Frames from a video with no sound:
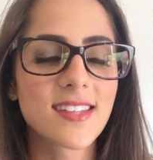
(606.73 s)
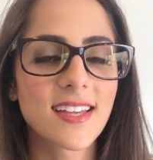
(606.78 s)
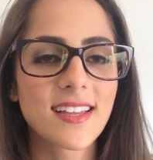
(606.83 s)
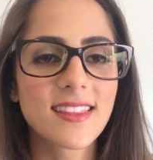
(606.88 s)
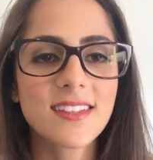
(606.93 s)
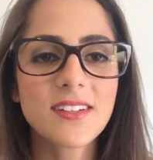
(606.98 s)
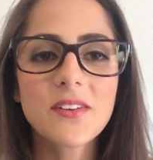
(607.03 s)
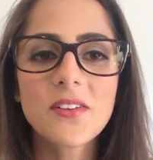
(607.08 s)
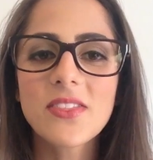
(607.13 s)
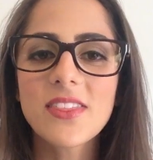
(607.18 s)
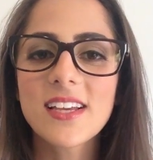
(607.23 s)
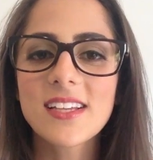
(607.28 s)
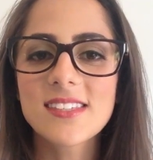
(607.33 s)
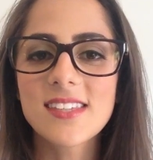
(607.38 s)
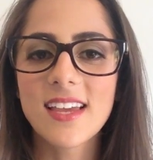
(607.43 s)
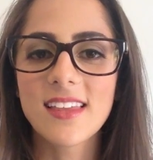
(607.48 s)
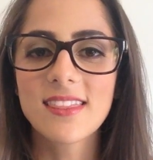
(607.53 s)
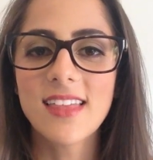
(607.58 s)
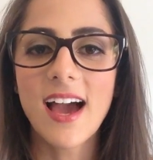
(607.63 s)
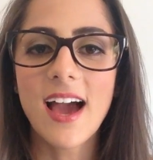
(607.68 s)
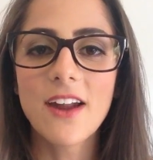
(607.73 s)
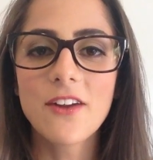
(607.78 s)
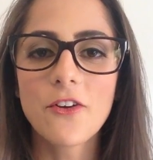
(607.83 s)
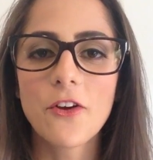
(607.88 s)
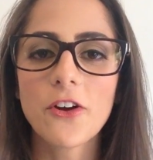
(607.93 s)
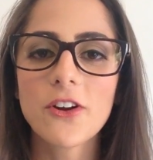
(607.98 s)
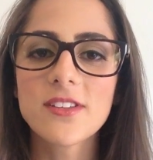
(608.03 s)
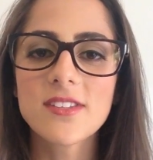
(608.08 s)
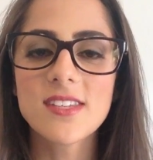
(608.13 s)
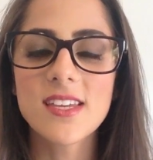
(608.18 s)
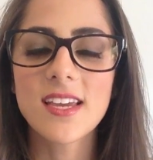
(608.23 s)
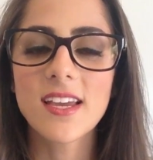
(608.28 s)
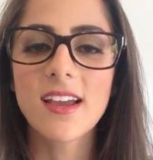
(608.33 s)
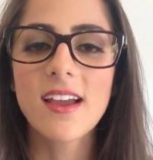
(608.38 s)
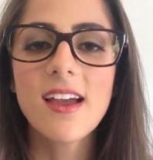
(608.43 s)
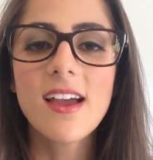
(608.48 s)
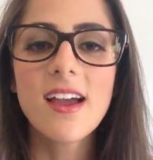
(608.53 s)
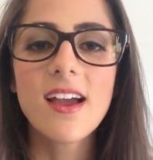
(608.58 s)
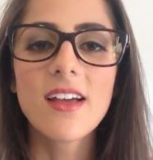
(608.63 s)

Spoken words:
like little things like that, noticing